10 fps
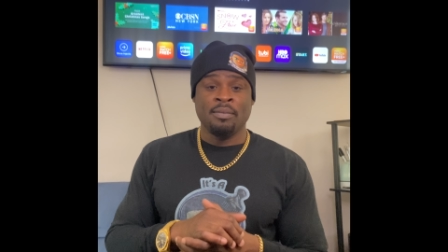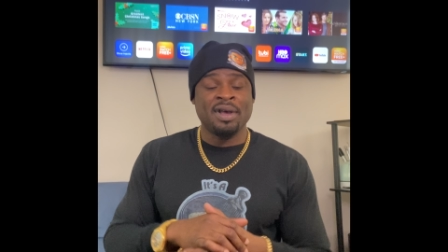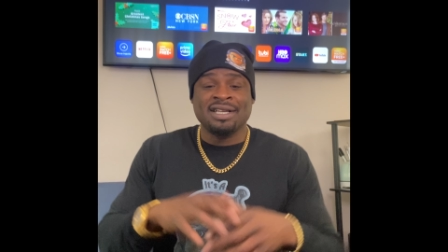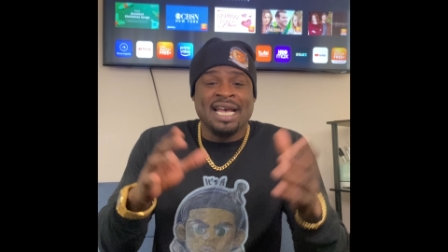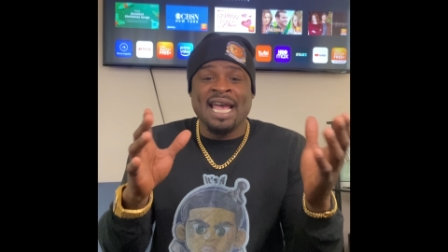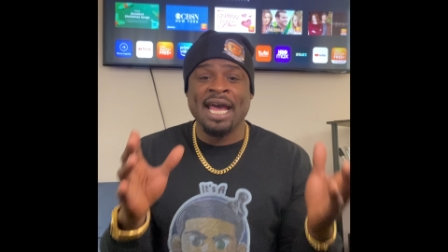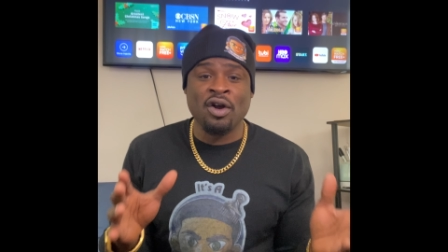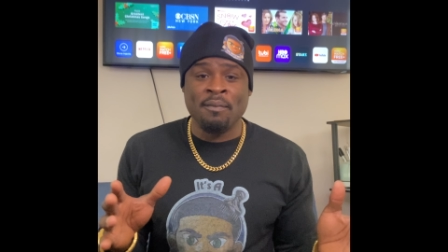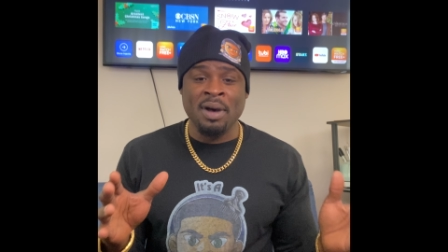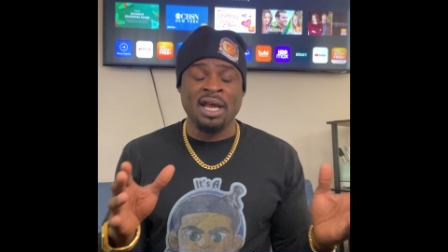Because they ain't had
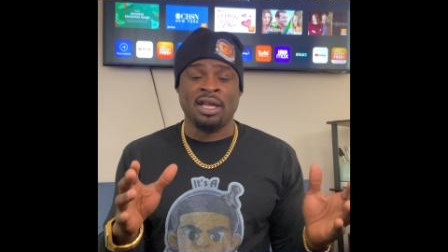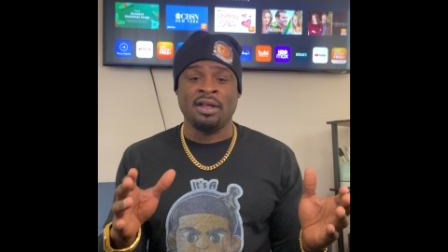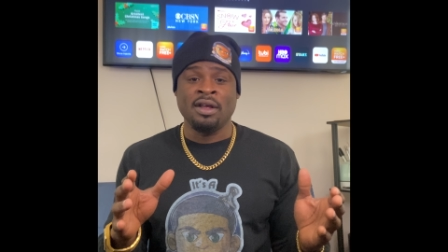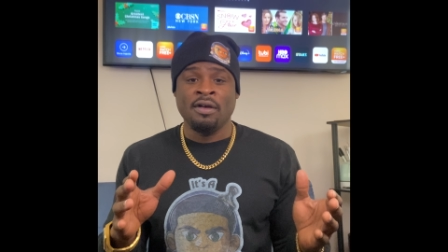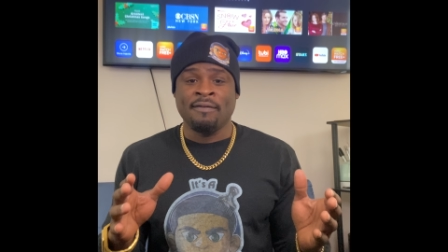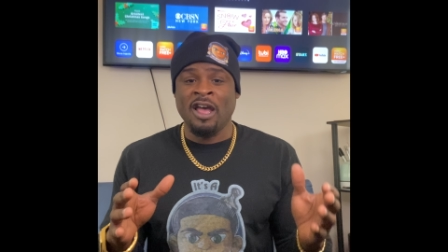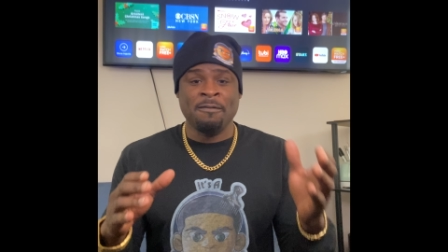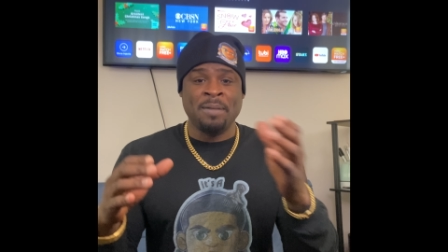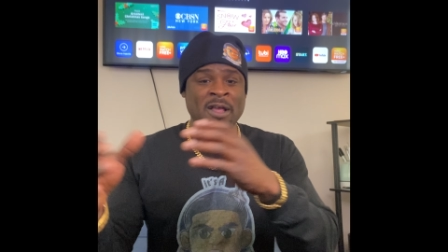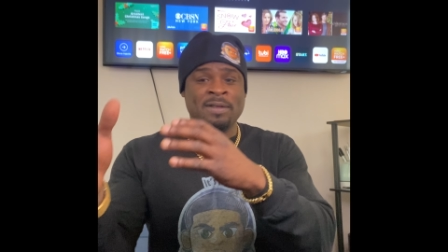no money. They,
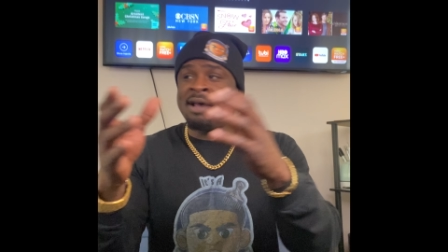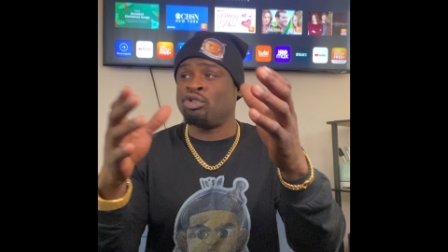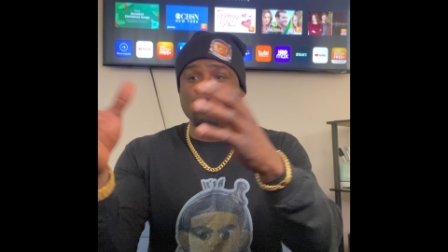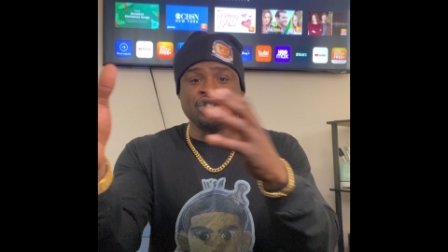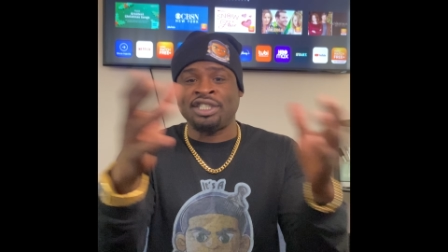they, they was doing